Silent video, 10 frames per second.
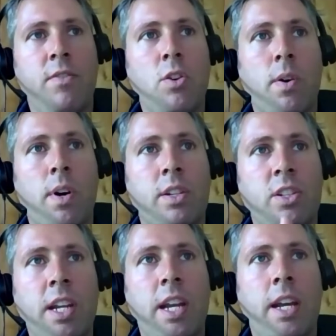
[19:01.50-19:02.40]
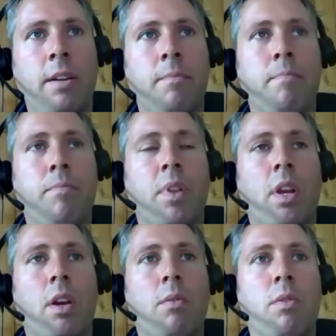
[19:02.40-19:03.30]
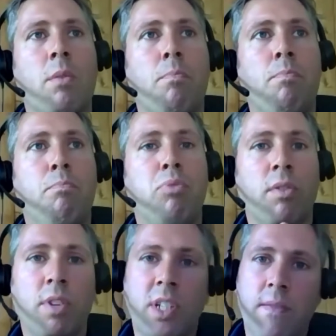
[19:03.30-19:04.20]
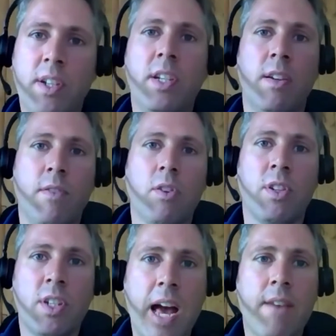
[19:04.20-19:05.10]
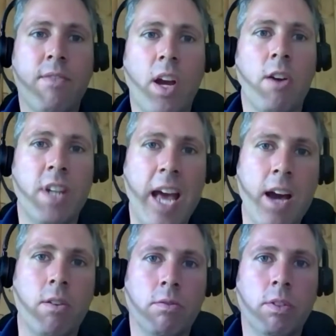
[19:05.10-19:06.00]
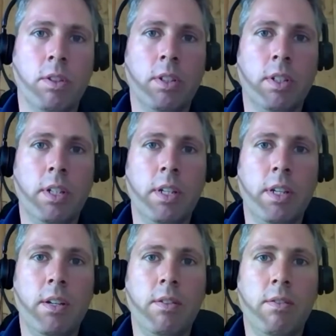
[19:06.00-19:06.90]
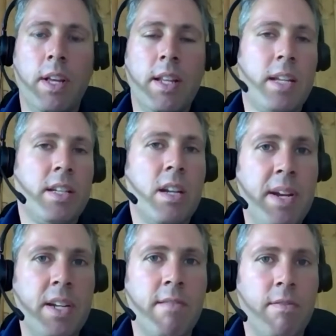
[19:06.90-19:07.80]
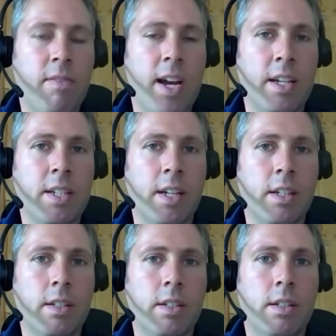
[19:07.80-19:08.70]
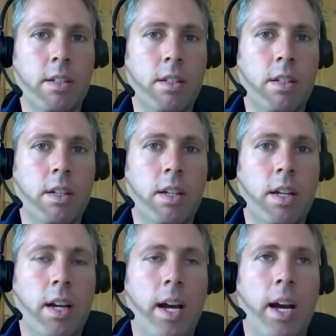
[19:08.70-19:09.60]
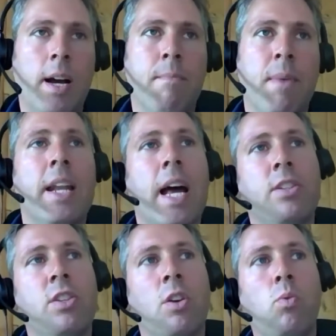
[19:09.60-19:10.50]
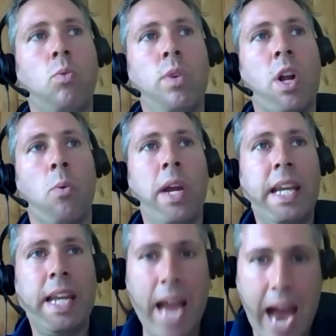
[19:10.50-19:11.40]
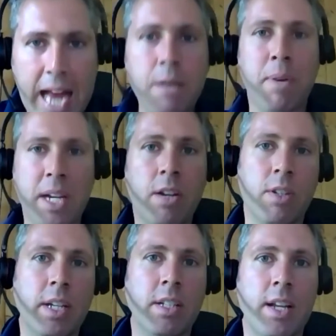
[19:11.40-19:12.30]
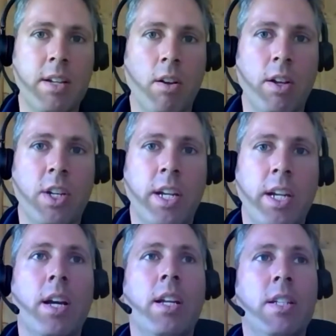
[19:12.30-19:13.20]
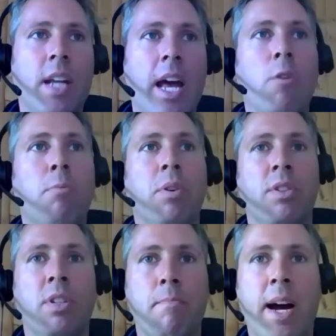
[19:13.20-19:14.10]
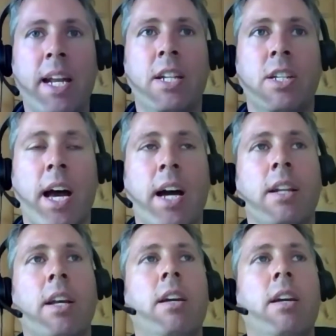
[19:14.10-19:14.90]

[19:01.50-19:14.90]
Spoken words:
if you are seeing the productivity of your staff go down, then that's an immediate red flag, isn't it? And so, we can be using technology to help us to manage that,